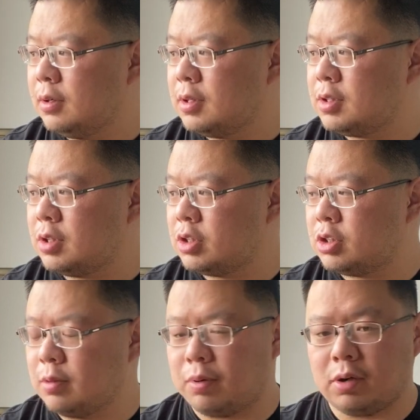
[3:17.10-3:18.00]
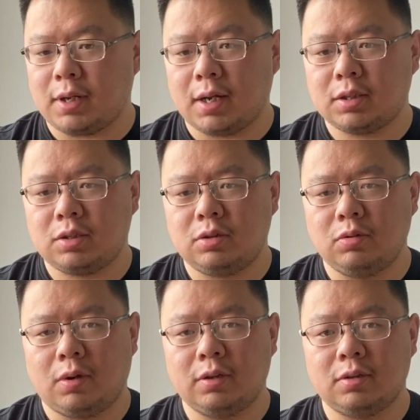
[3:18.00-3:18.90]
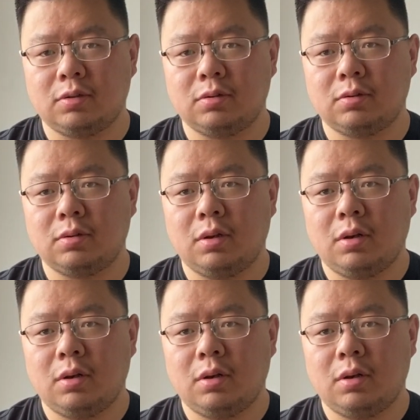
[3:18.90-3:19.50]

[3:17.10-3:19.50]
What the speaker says: search the product you want to